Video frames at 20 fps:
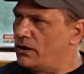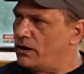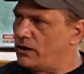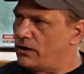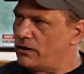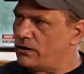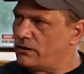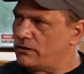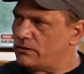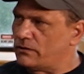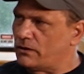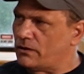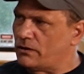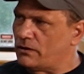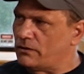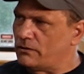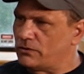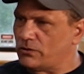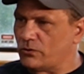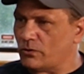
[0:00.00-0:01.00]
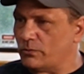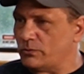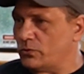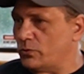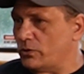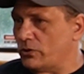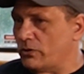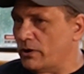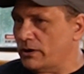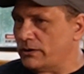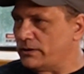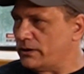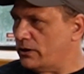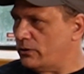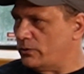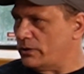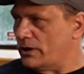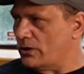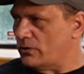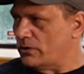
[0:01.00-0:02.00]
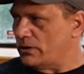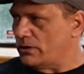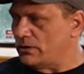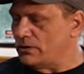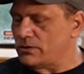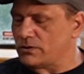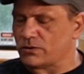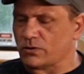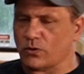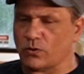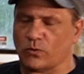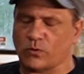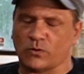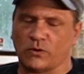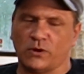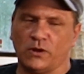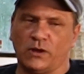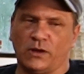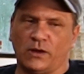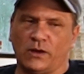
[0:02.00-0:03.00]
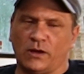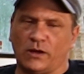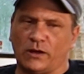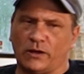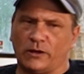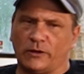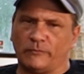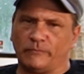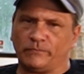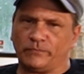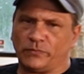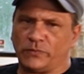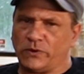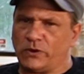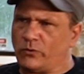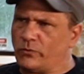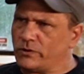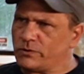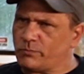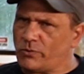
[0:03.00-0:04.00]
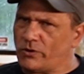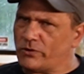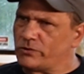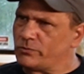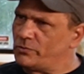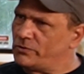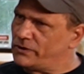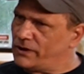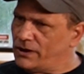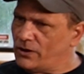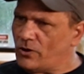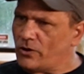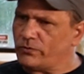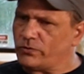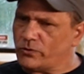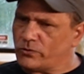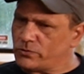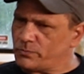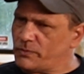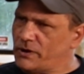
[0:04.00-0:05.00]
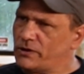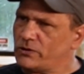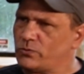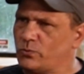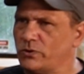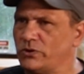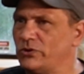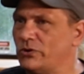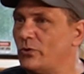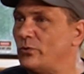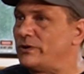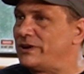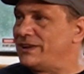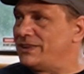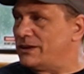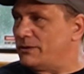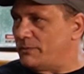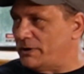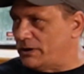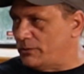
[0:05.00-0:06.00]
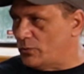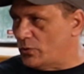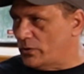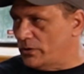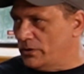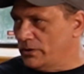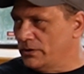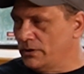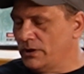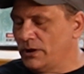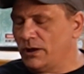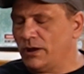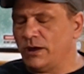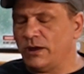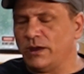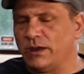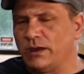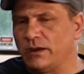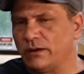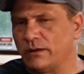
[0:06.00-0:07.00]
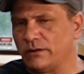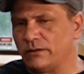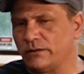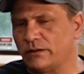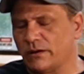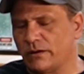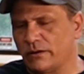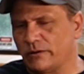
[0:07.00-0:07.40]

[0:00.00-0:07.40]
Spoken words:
And, I'm doing great today without it. So, it's possible to get off those meds when you don't need them anymore. And,